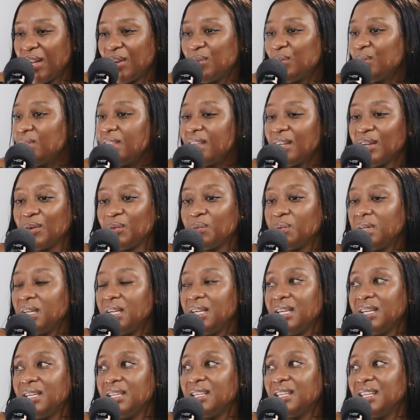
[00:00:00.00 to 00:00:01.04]
I don't think
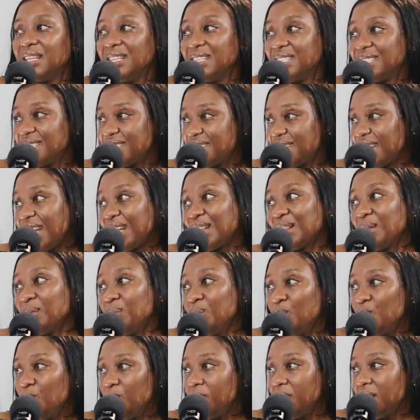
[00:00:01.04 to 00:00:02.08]
we need this at
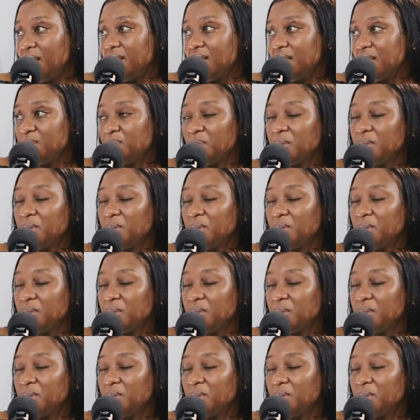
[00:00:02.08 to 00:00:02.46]
the moment,